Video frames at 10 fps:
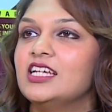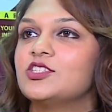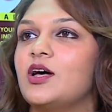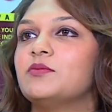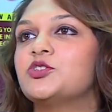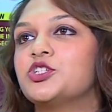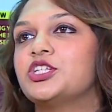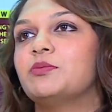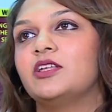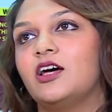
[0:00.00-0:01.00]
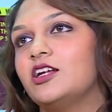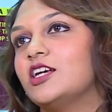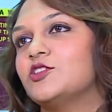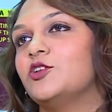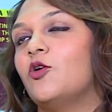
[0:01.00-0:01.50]
So I'm Shrishti Bhandari,
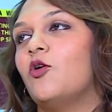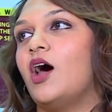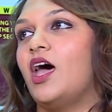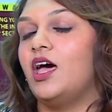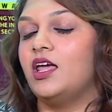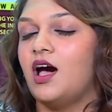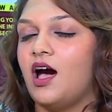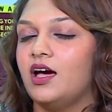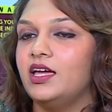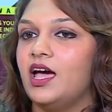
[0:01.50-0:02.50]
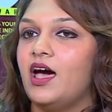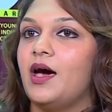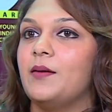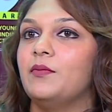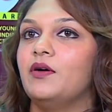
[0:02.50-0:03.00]
as you know, and I
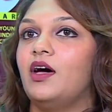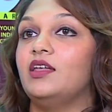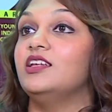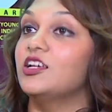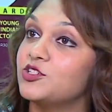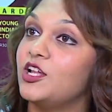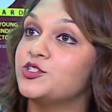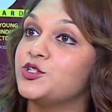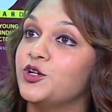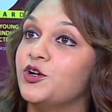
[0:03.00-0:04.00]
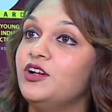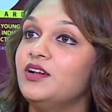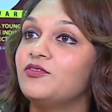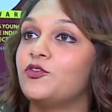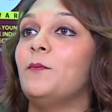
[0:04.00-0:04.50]
am an industrial engineer
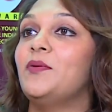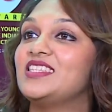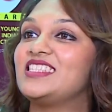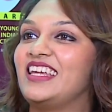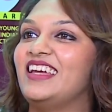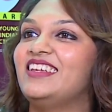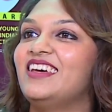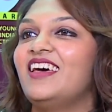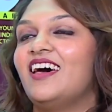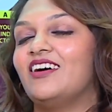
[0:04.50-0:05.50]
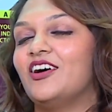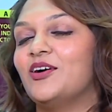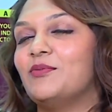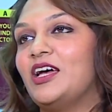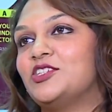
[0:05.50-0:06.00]
from Penn State
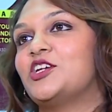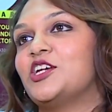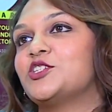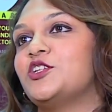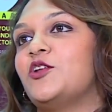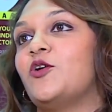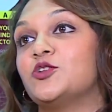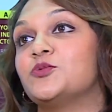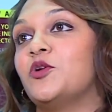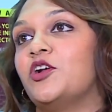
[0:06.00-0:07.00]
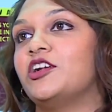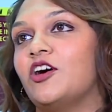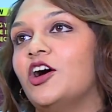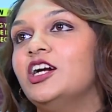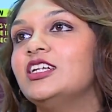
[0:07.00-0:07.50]
by education and entrepreneur at
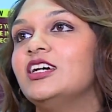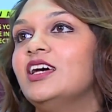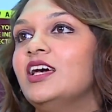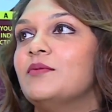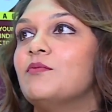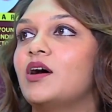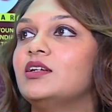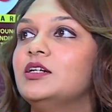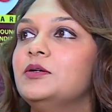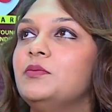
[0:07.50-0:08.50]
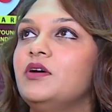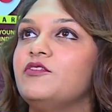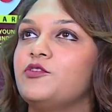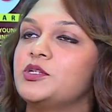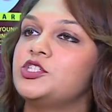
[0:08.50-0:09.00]
heart. Mangalam
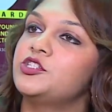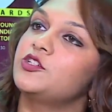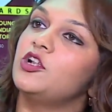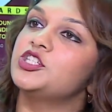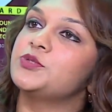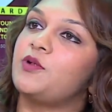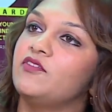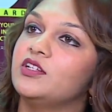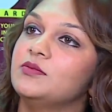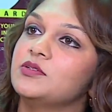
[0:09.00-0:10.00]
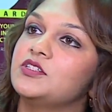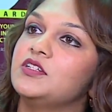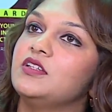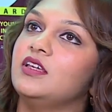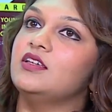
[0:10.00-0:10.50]
Information Technologies Private
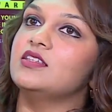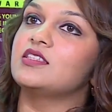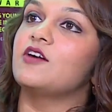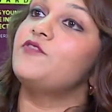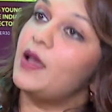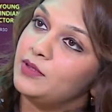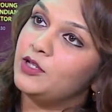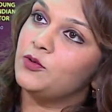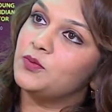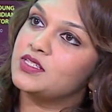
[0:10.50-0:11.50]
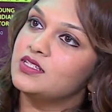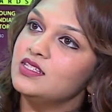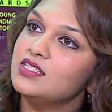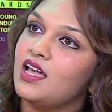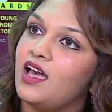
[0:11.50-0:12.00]
Limited is a family-owned
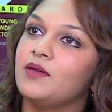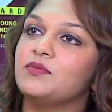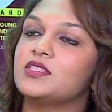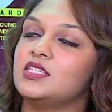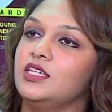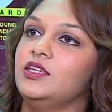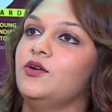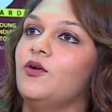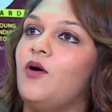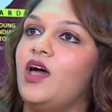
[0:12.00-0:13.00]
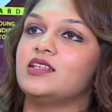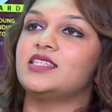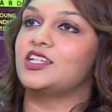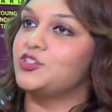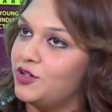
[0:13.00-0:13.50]
business. I am the CEO and a
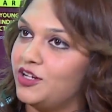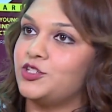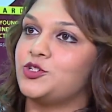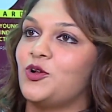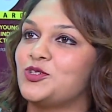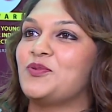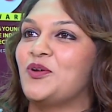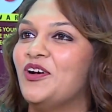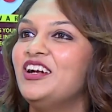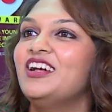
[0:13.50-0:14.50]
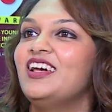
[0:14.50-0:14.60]
second-generation entrepreneur.